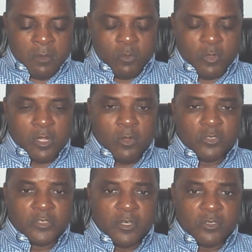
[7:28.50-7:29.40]
We
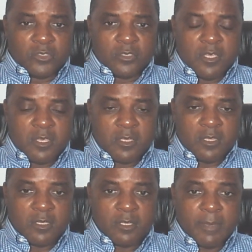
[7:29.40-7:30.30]
close. Here's
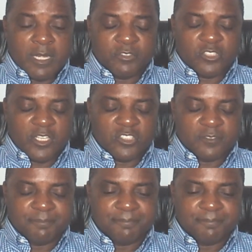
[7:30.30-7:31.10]
the manifestation.